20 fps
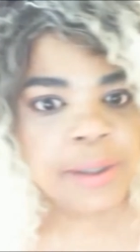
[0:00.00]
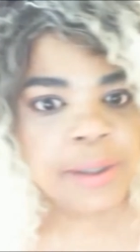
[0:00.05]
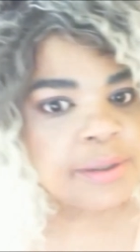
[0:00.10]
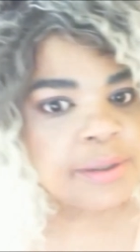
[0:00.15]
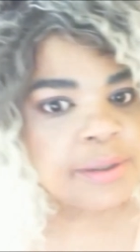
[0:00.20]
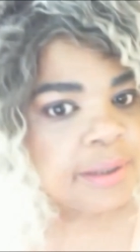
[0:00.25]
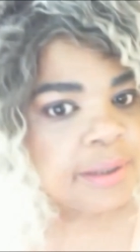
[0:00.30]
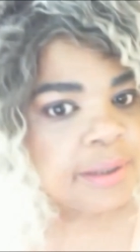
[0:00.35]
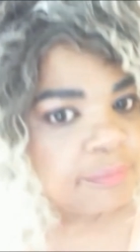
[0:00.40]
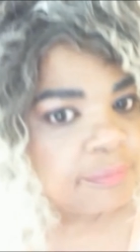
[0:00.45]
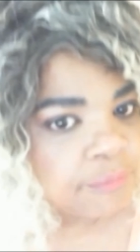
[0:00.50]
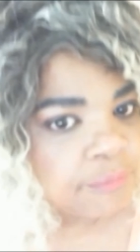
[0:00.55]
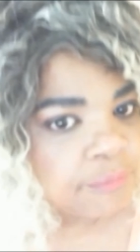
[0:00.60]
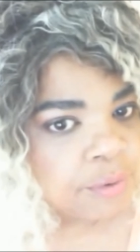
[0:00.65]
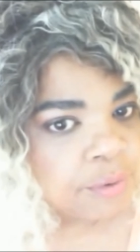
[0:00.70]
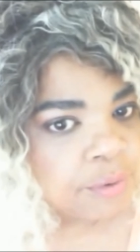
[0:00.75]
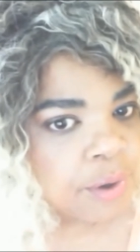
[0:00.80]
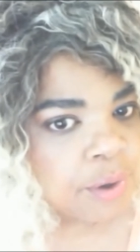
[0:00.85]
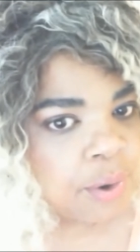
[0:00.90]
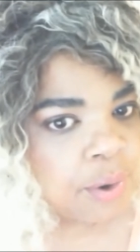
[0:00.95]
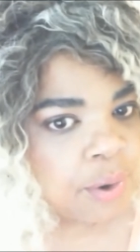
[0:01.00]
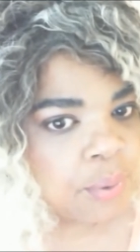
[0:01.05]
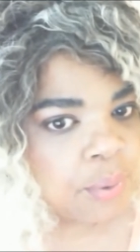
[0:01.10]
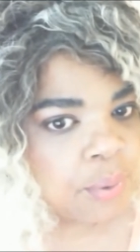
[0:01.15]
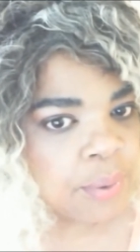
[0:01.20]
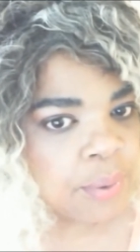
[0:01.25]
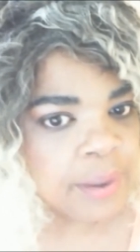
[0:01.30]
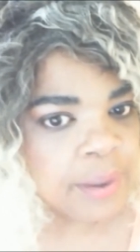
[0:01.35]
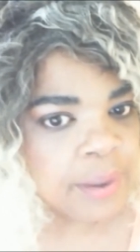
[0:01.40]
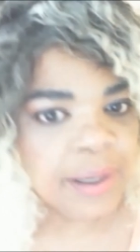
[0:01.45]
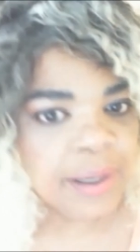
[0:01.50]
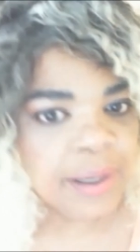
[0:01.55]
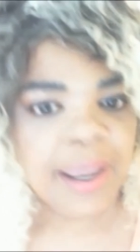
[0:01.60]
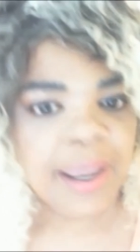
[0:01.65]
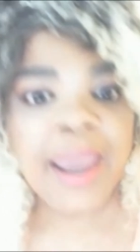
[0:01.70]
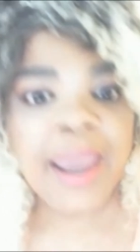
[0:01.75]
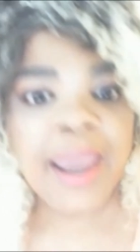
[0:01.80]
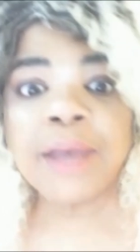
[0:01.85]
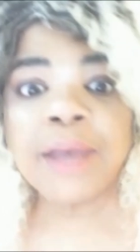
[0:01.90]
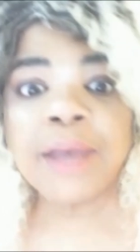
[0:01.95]
it's in Virgo
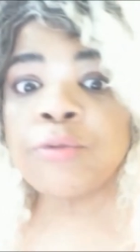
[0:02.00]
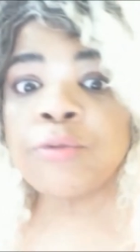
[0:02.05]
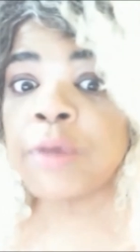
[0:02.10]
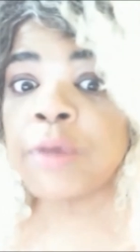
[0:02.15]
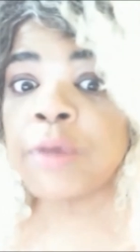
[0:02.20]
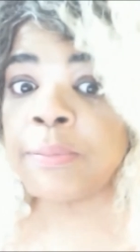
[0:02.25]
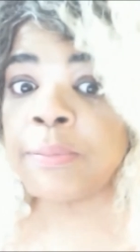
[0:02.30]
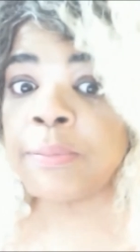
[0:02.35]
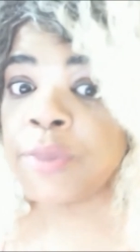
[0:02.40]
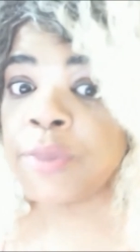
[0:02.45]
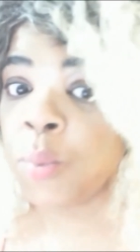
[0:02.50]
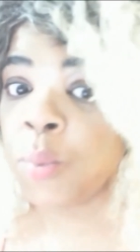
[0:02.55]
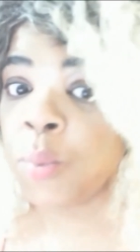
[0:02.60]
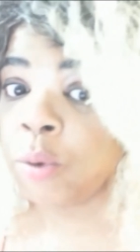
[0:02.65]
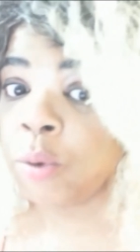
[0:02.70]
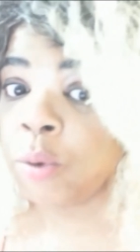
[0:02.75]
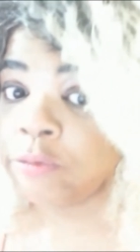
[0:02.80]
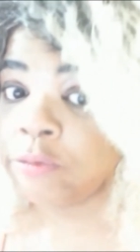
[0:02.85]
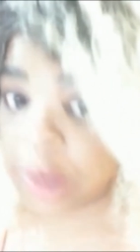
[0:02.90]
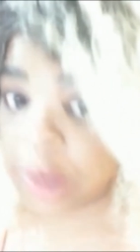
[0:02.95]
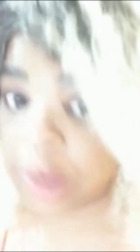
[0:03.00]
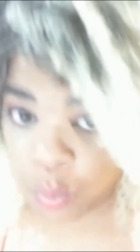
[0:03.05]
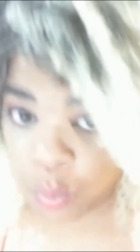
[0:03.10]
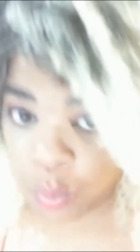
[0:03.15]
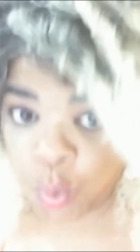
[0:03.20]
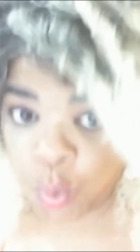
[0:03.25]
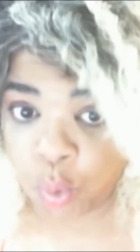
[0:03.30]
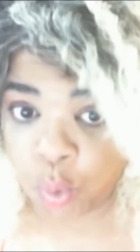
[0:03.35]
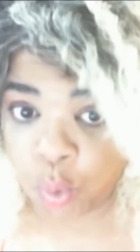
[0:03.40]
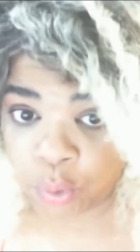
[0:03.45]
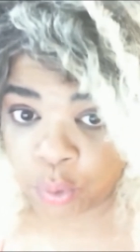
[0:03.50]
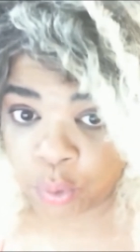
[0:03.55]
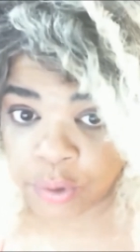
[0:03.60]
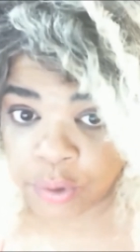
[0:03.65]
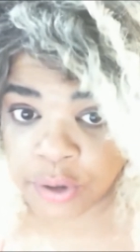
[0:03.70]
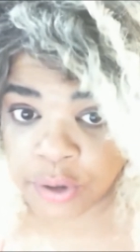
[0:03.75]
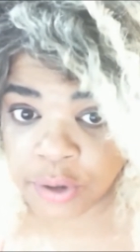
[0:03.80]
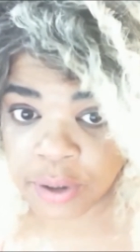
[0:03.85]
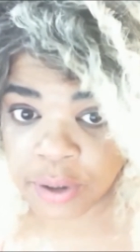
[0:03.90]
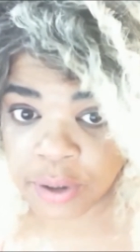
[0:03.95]
and reap the
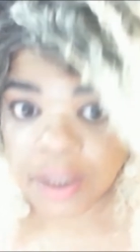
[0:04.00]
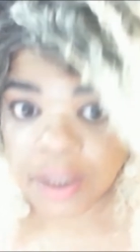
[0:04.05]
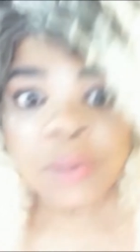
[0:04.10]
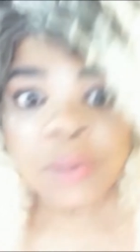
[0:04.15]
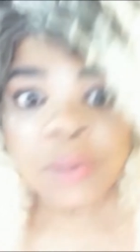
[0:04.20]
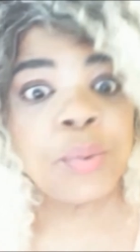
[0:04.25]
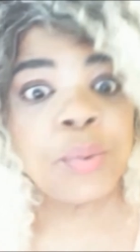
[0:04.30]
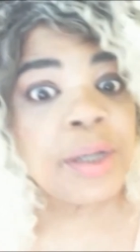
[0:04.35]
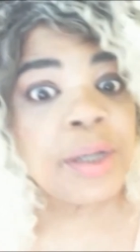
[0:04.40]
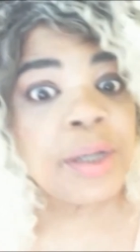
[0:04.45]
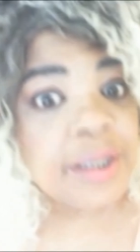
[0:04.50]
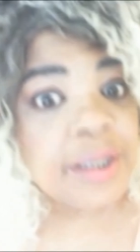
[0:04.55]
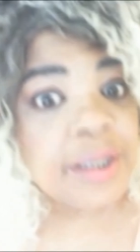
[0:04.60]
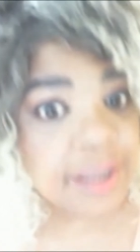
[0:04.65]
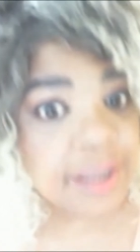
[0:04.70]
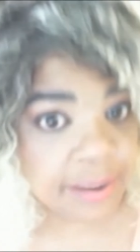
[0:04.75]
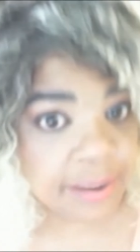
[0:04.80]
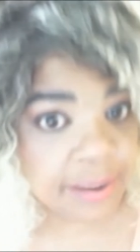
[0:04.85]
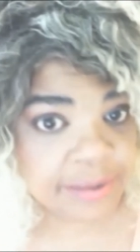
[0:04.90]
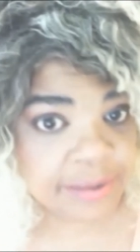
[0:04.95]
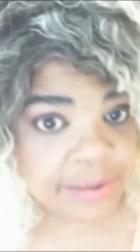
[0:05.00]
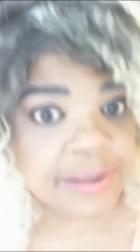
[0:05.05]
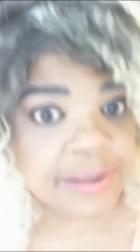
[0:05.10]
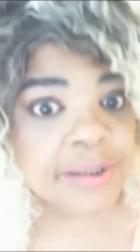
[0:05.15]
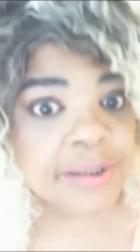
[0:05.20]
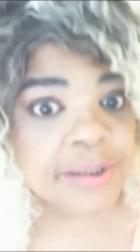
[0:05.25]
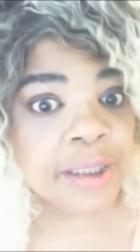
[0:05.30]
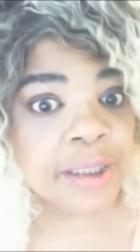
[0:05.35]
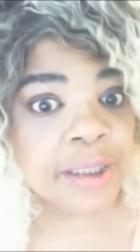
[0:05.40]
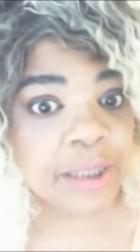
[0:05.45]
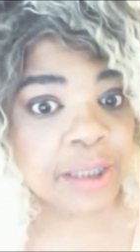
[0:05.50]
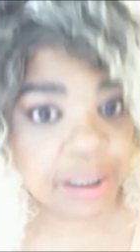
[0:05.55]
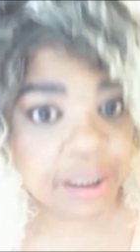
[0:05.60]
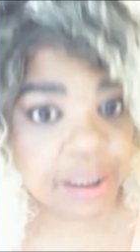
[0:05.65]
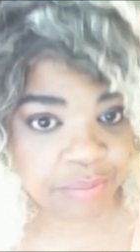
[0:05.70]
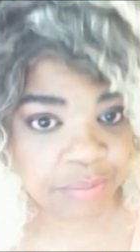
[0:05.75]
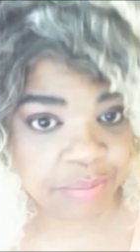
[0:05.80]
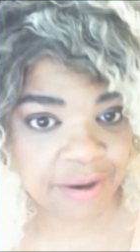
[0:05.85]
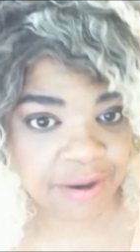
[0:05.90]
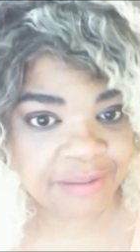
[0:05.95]
rewards when it gets into
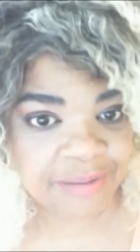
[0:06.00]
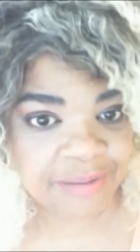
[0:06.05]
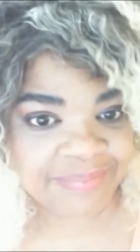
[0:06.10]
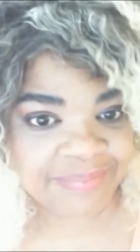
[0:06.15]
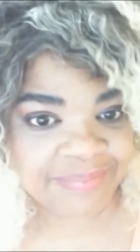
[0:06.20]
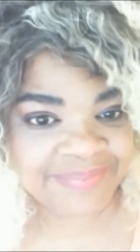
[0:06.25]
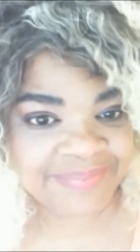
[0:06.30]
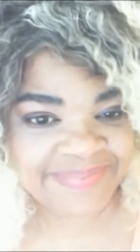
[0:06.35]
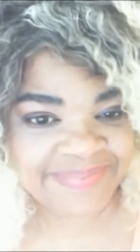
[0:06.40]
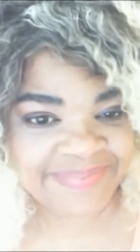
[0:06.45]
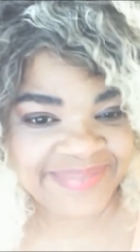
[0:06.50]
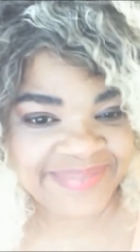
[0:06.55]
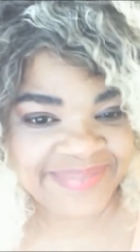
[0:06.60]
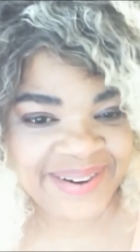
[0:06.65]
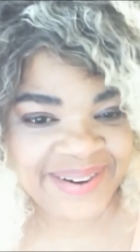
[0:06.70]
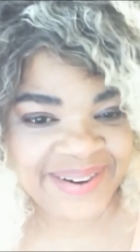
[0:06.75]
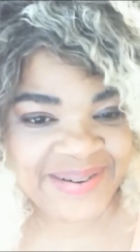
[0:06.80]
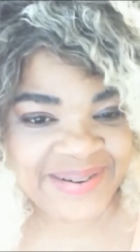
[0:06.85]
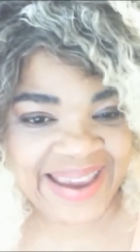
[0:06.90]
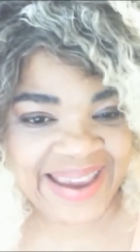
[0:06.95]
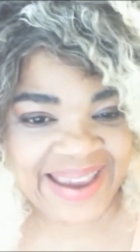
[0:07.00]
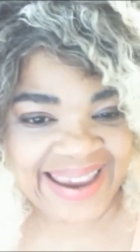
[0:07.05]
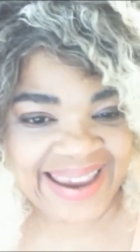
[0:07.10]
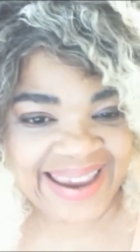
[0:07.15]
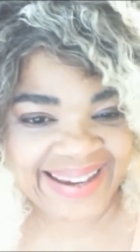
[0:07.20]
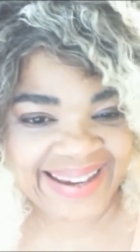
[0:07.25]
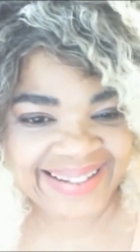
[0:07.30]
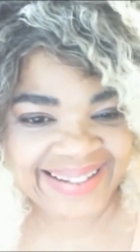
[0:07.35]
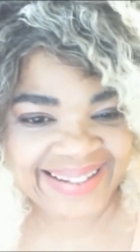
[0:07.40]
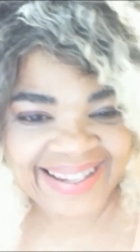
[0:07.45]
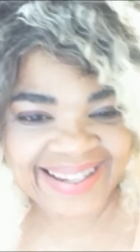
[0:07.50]
Libra. Okay.